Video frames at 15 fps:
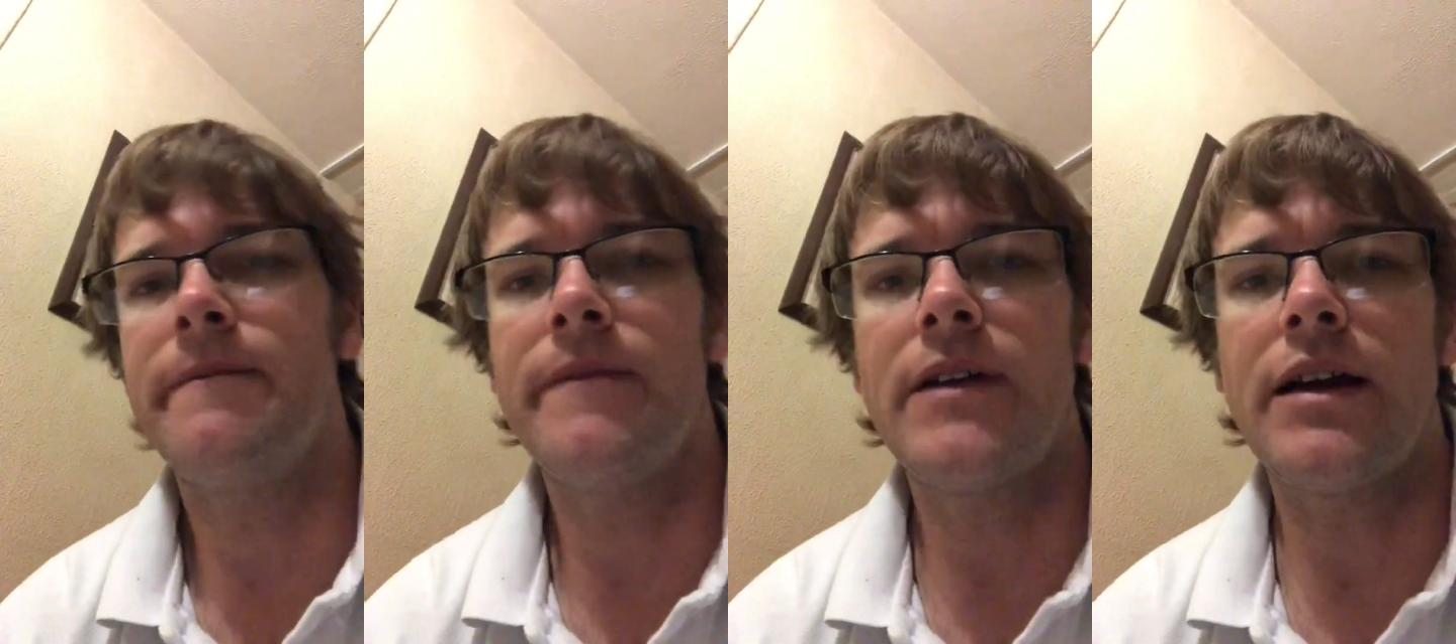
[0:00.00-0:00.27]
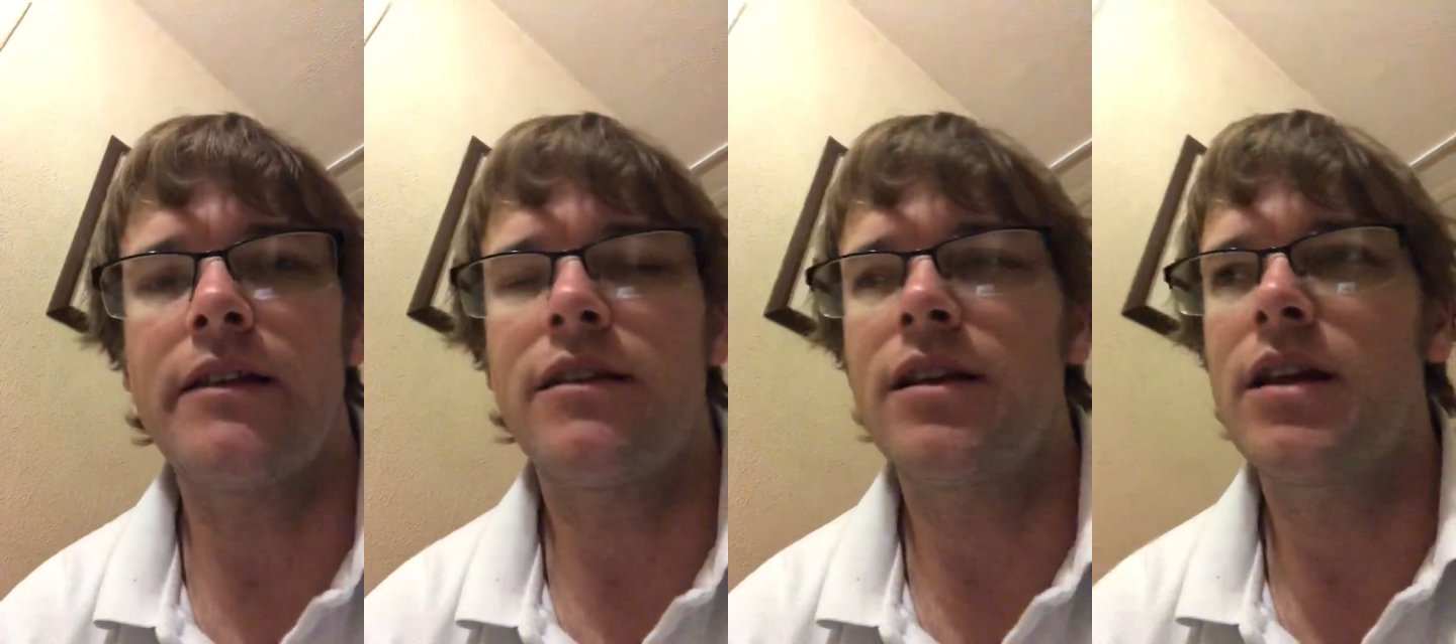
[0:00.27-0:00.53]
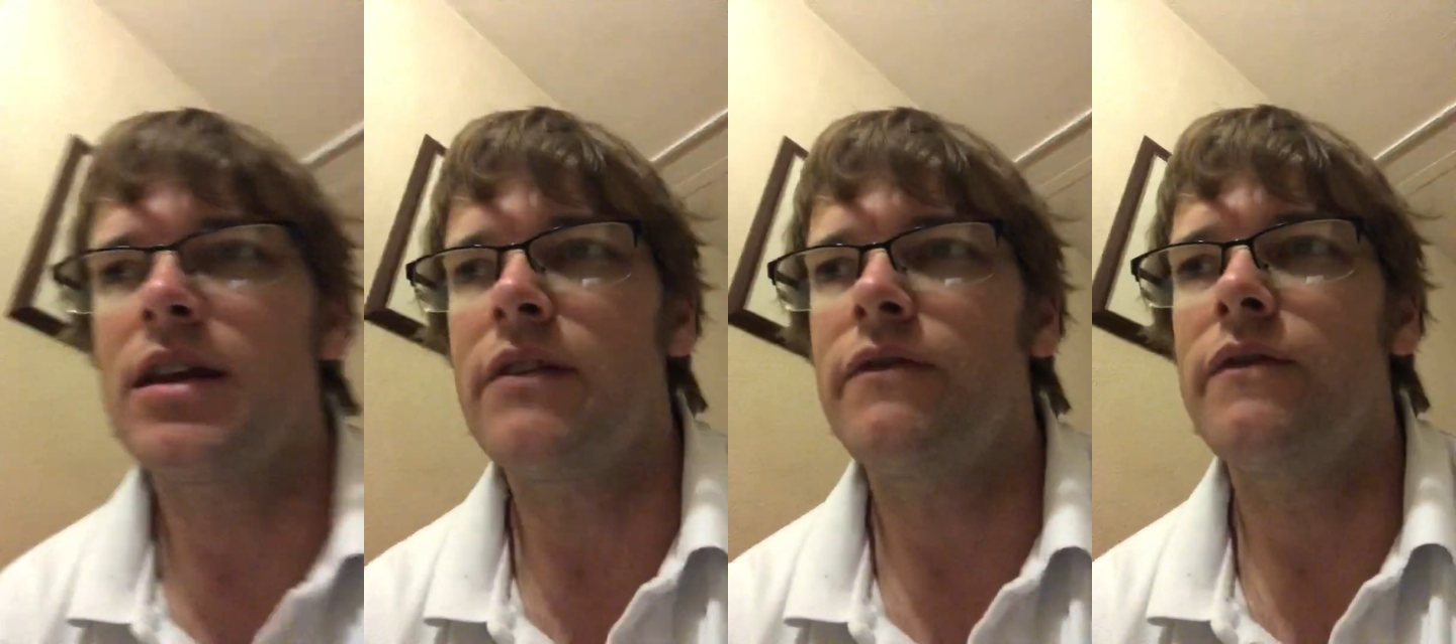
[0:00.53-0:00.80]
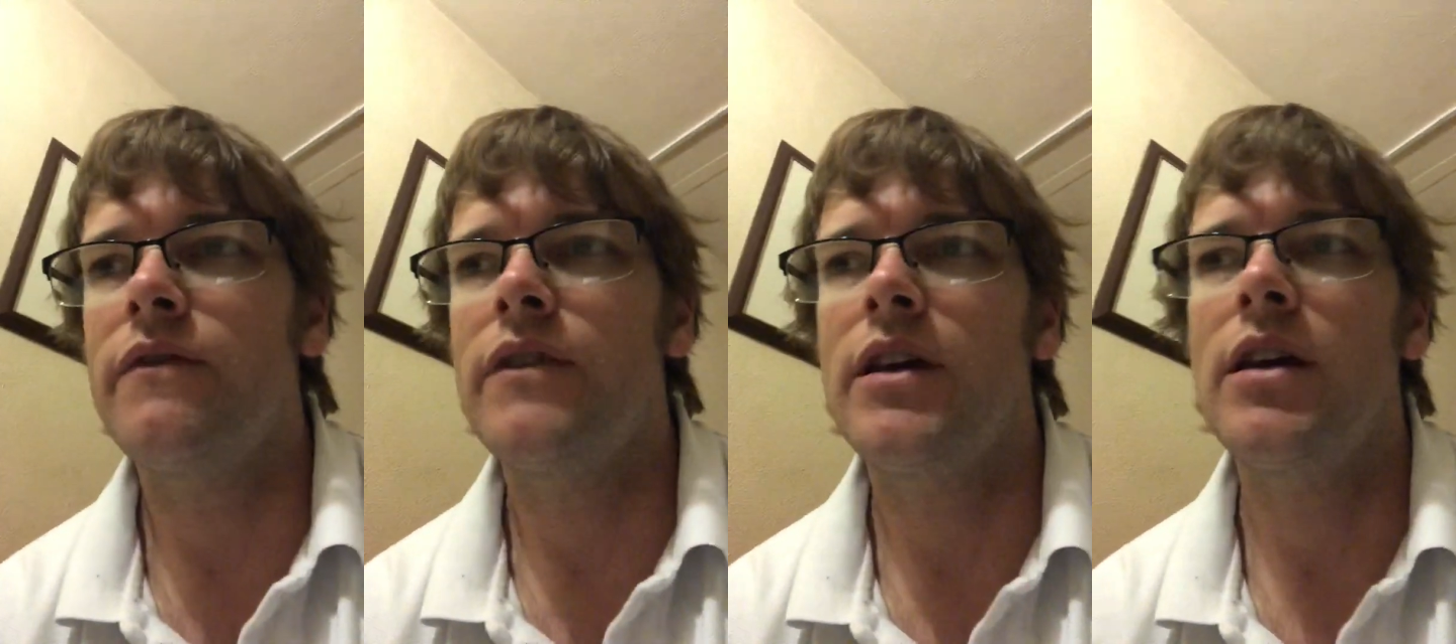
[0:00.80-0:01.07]
I think
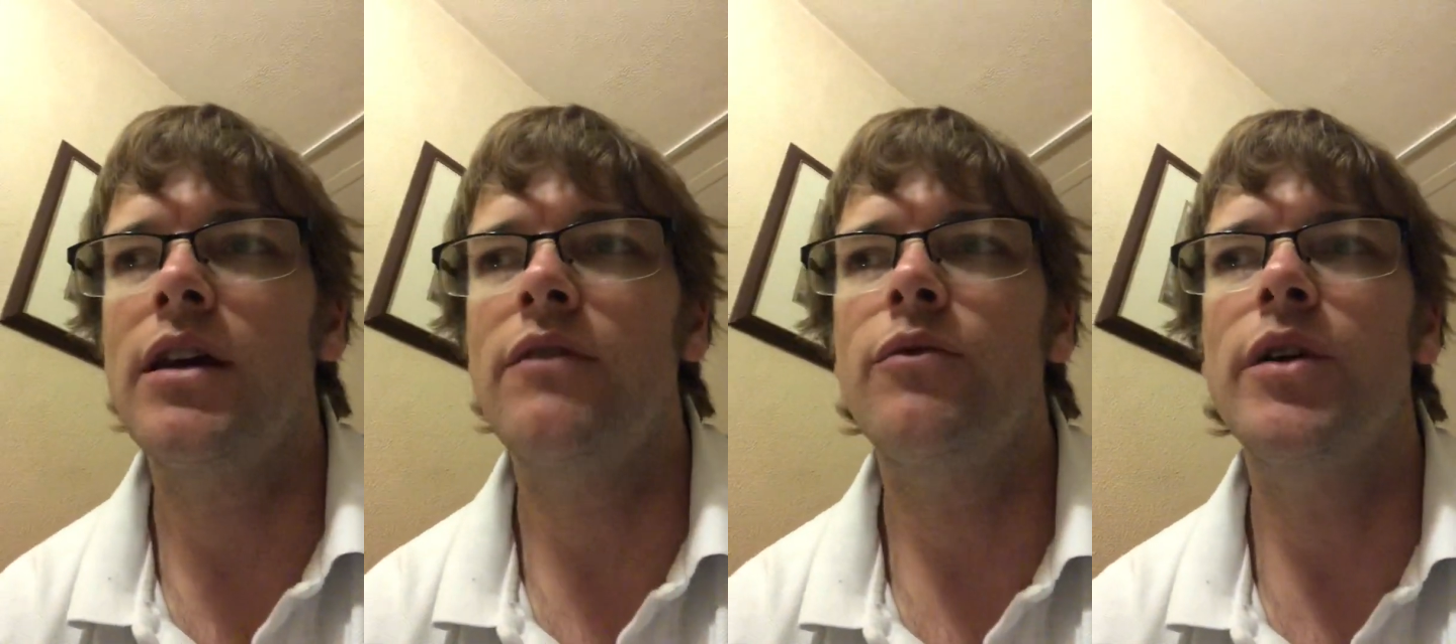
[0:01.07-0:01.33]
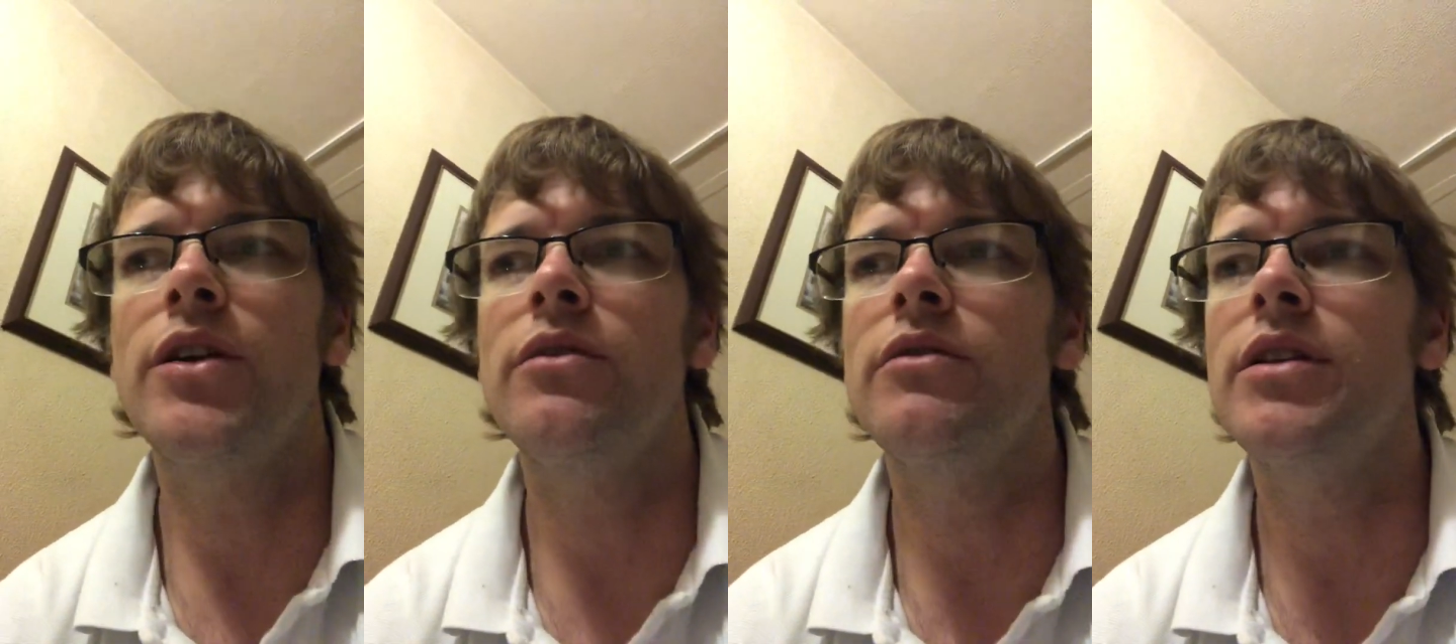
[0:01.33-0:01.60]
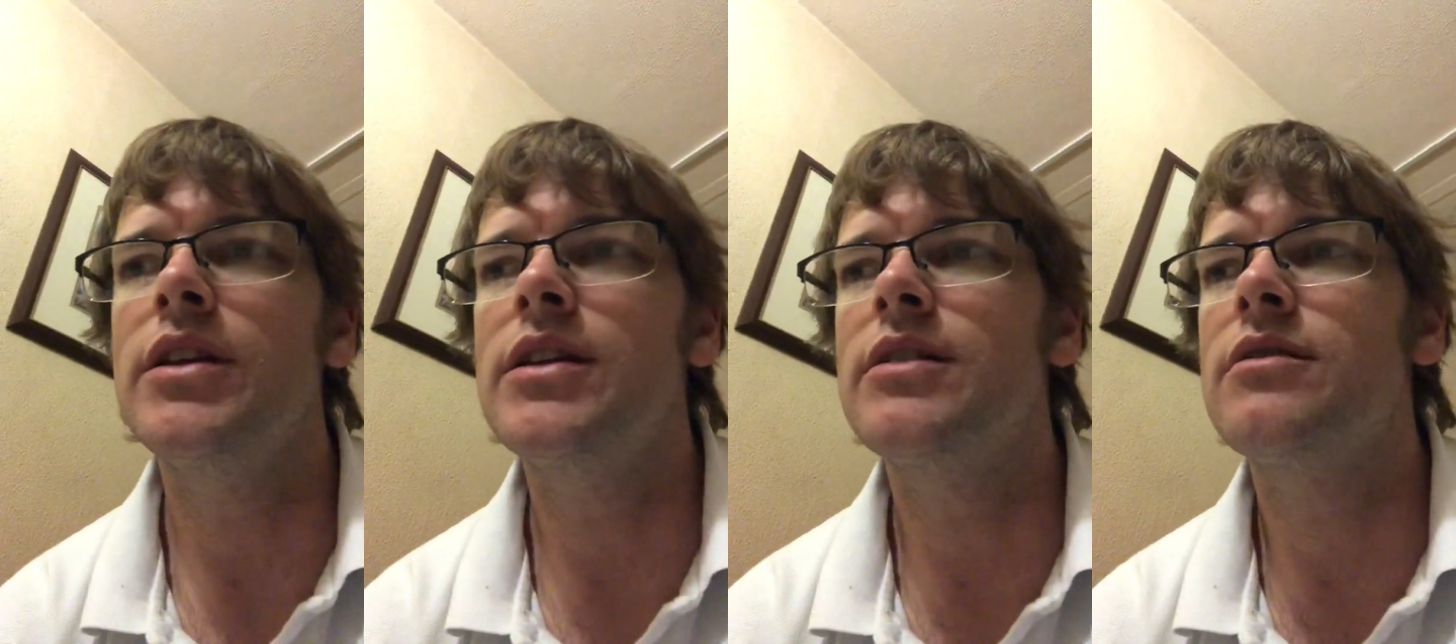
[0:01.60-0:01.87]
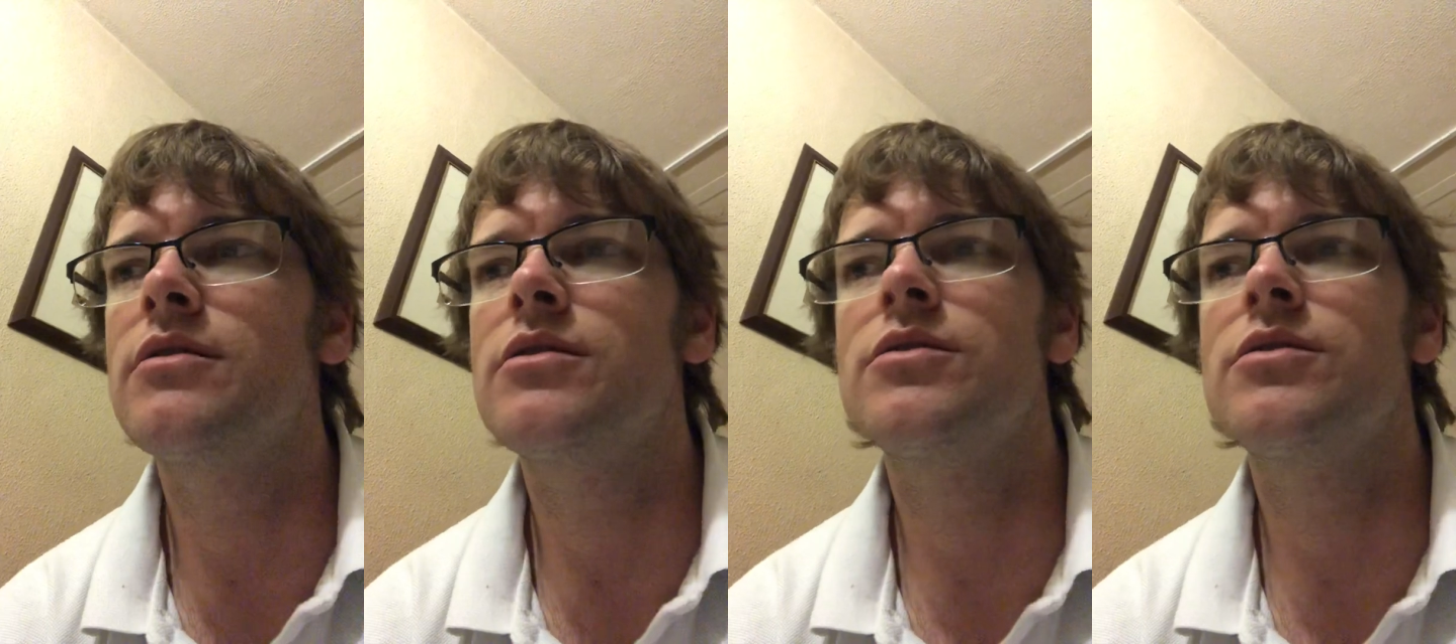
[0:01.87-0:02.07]
if we do need